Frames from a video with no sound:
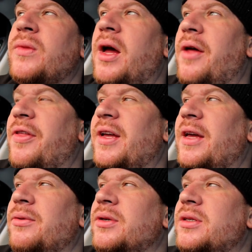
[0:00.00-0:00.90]
I think
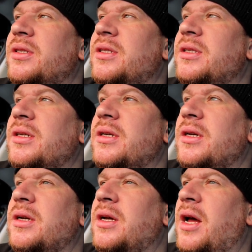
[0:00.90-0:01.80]
it was
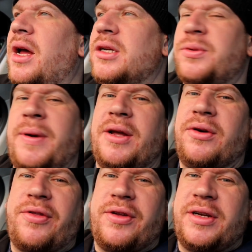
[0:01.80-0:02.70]
uh, twenty
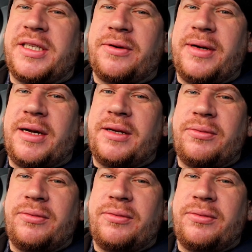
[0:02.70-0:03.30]
or thirty quid,